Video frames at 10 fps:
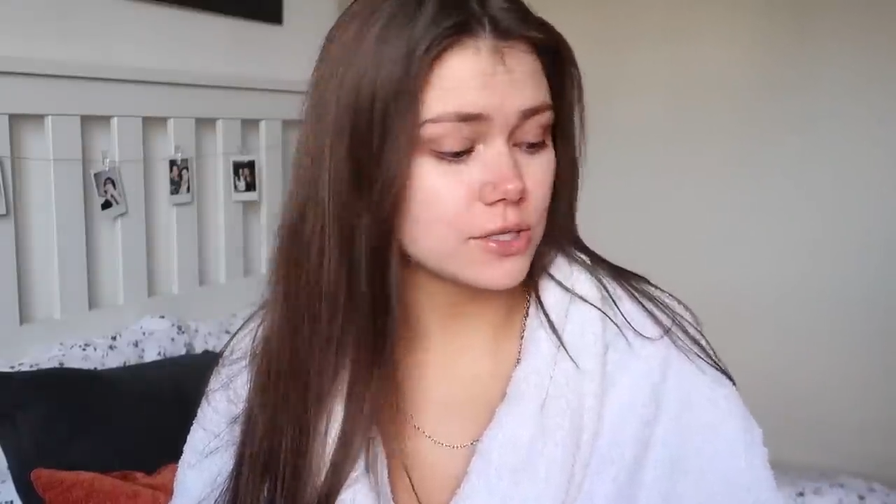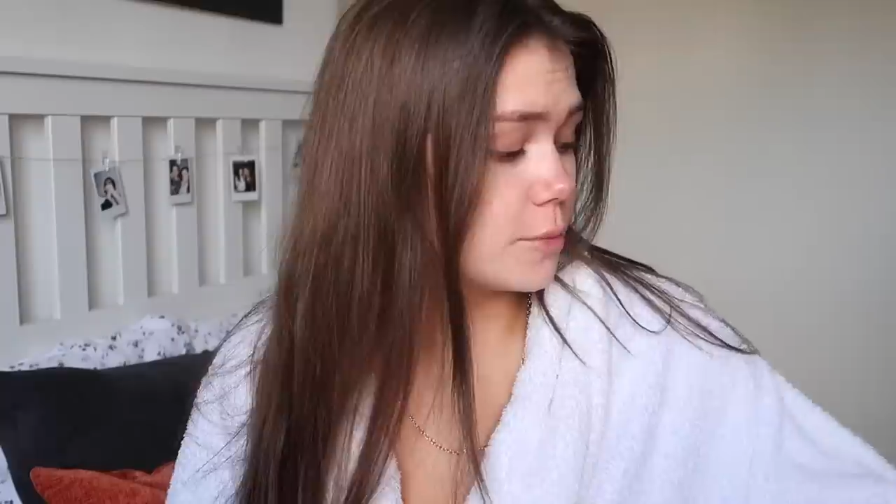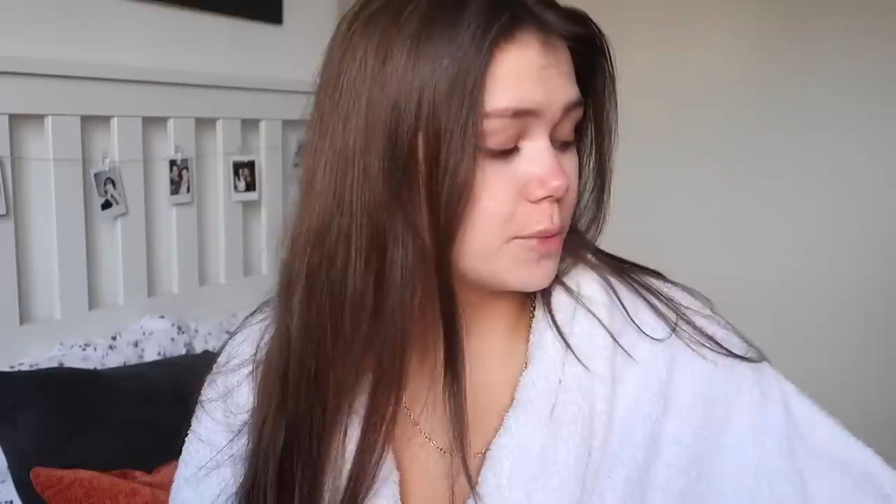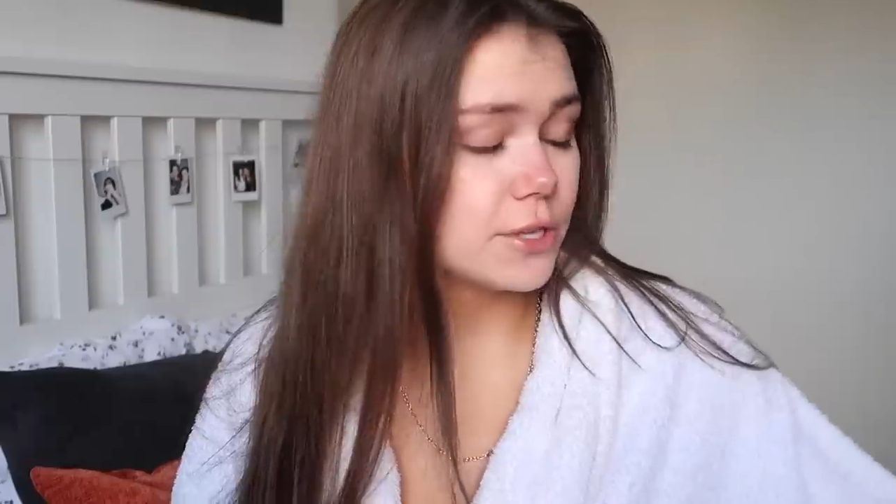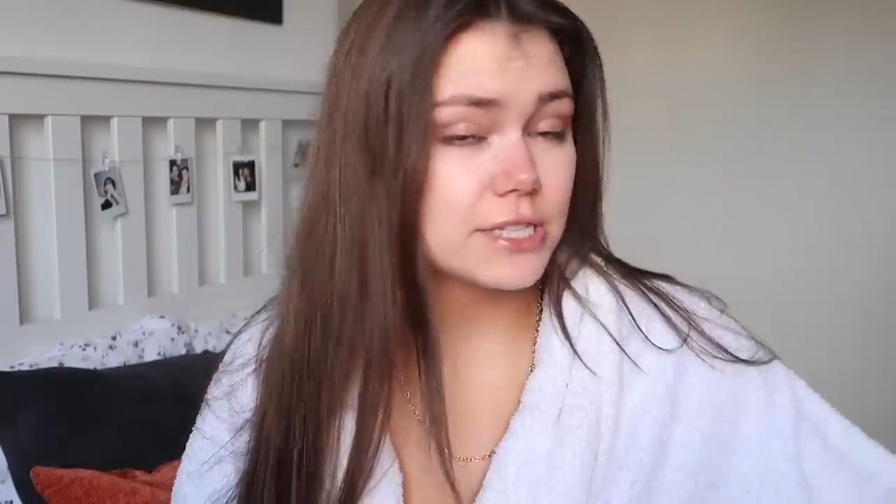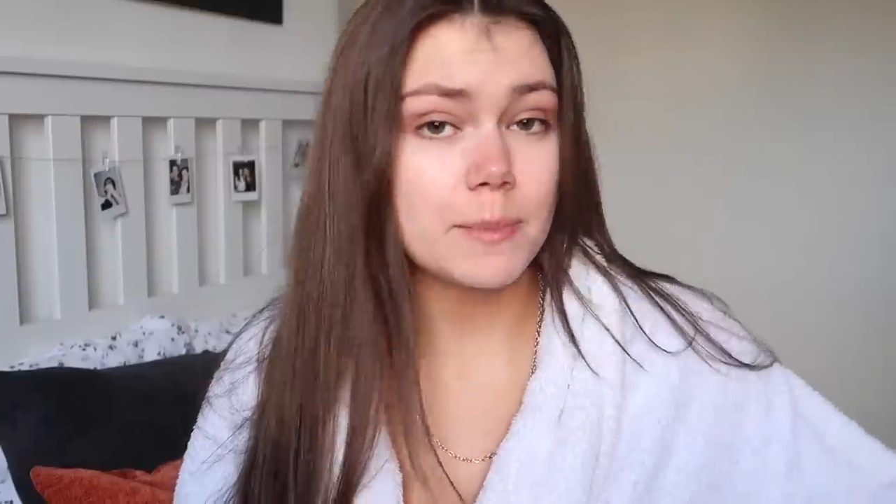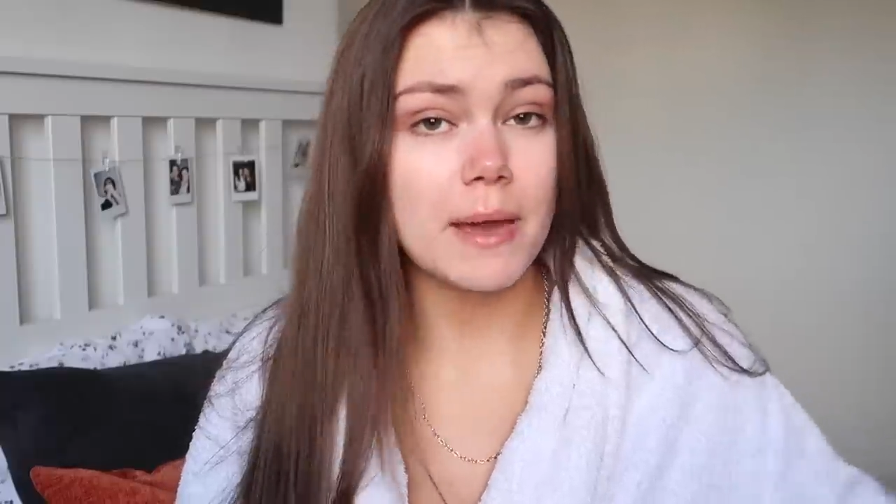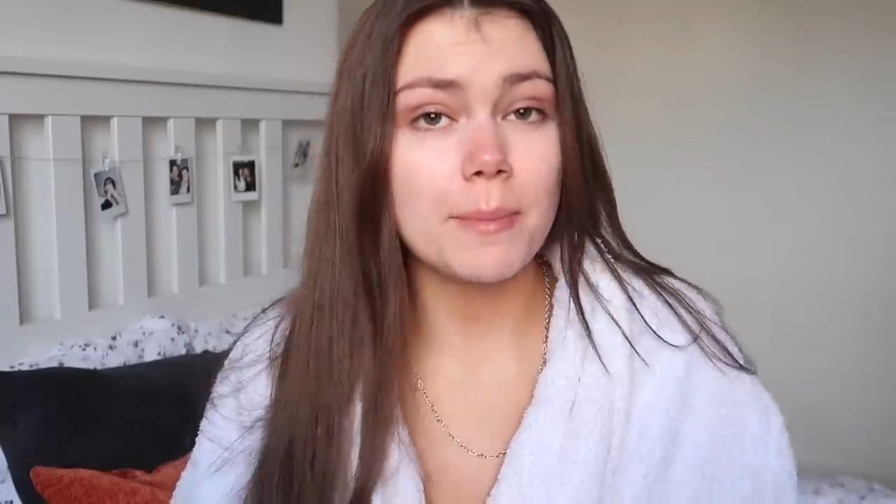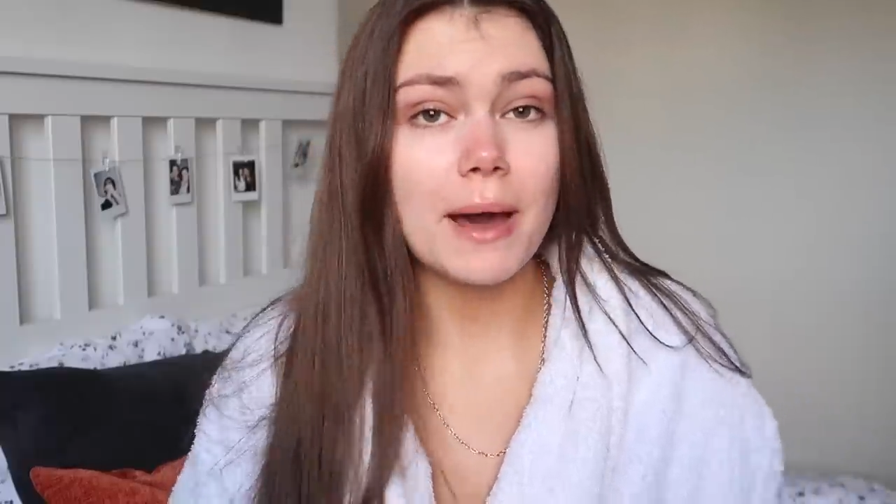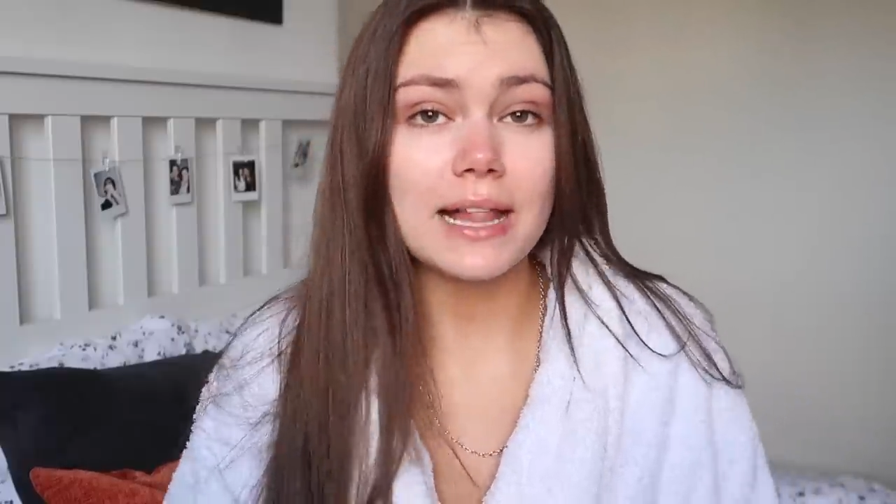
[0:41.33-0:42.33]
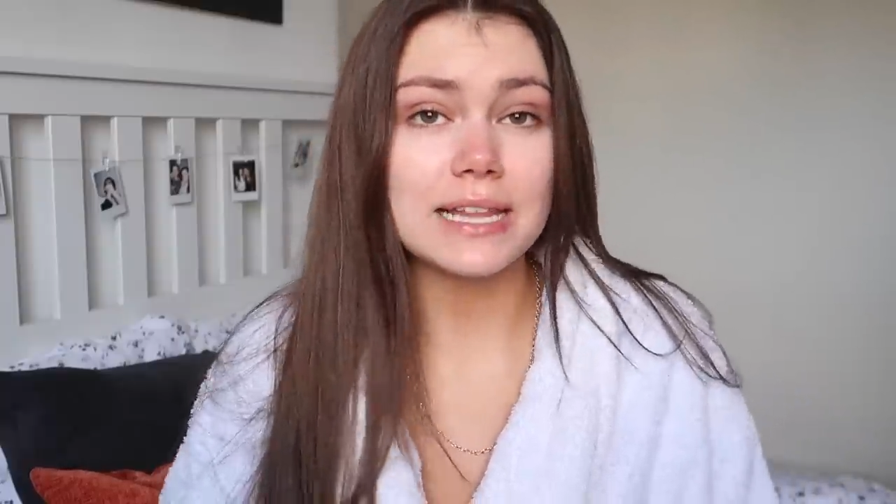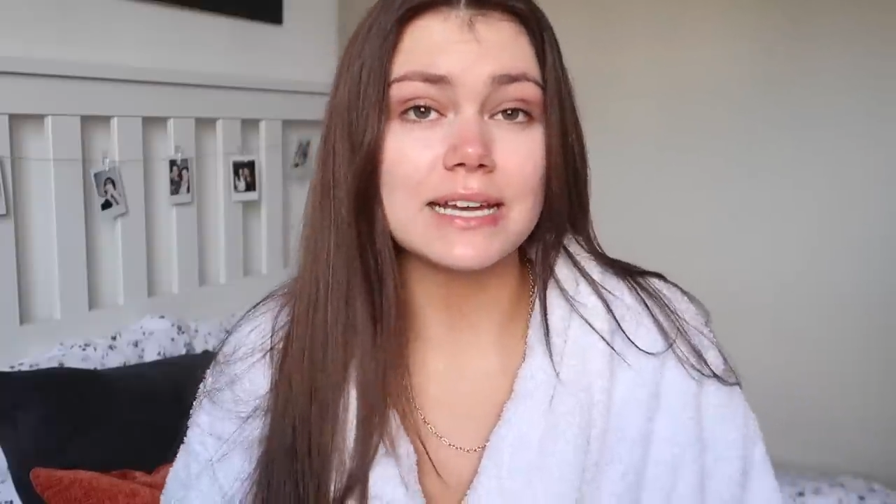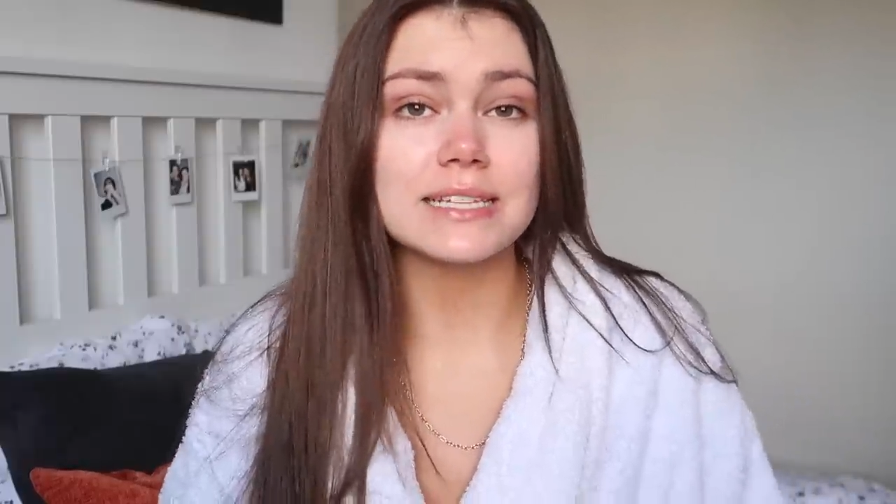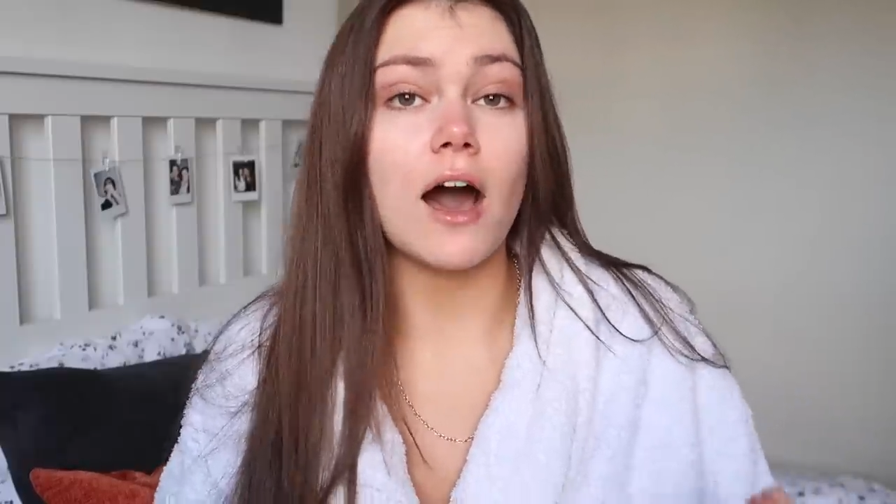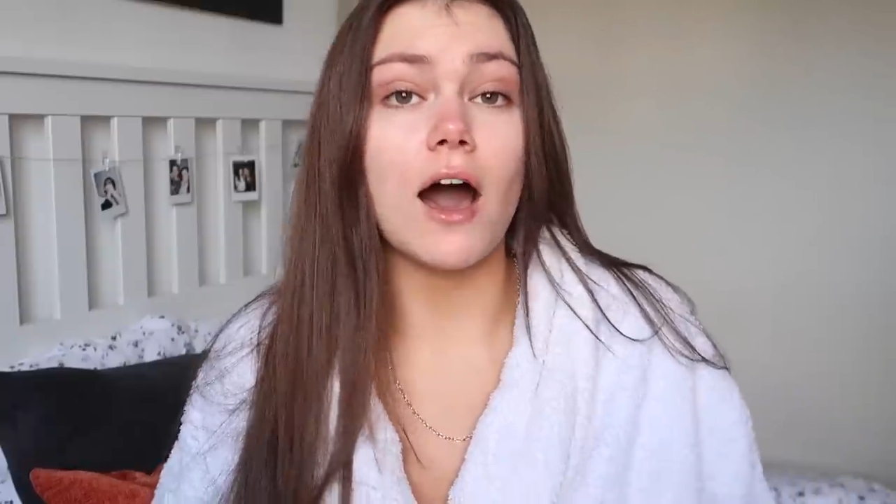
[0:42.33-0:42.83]
the Beauty Bay
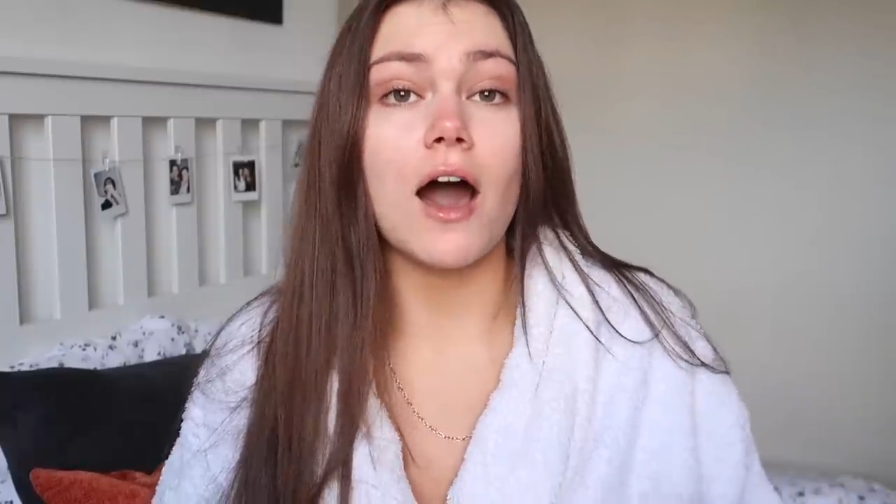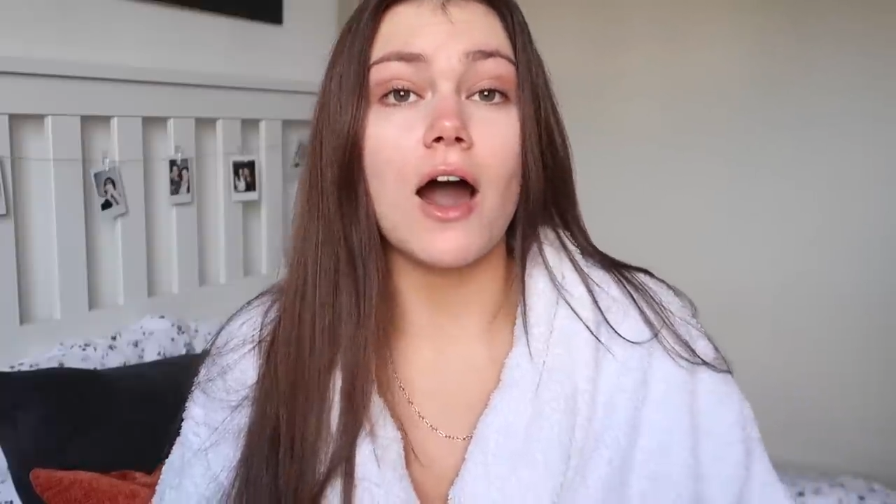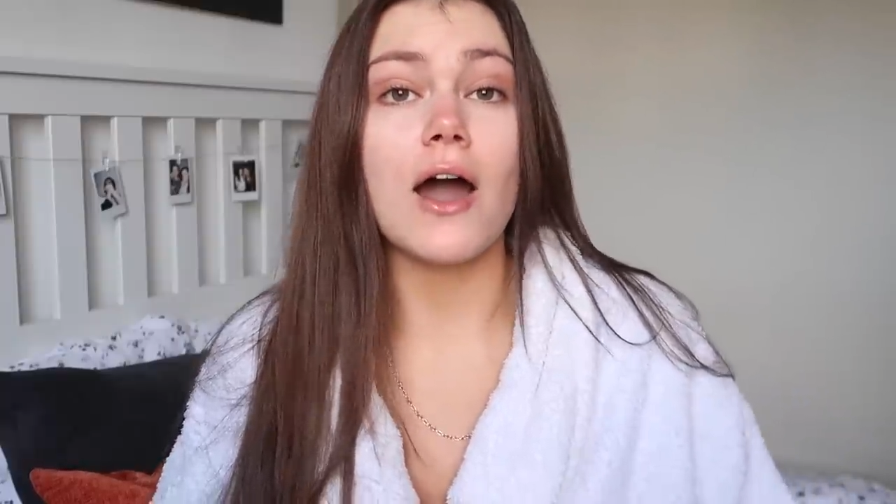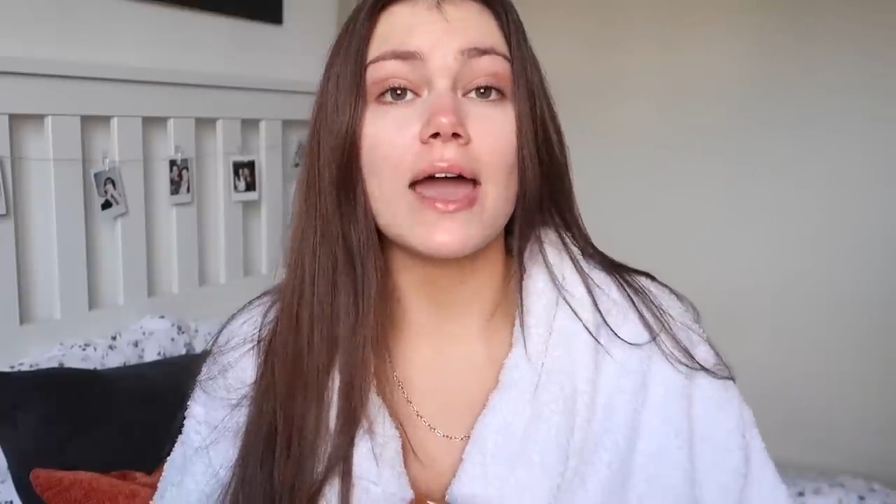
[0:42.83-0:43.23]
palette are